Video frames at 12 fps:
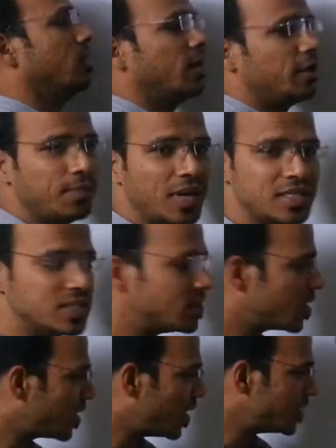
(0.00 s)
it means it's
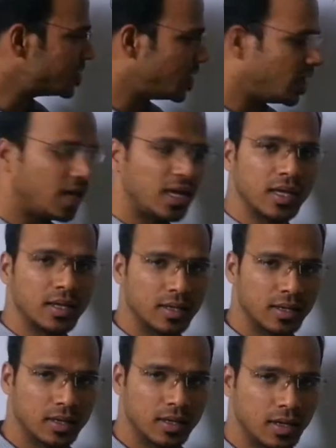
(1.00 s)
a class A.
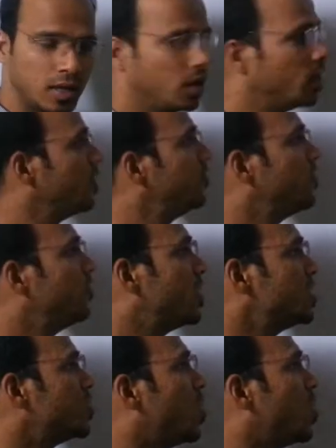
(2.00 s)
If your first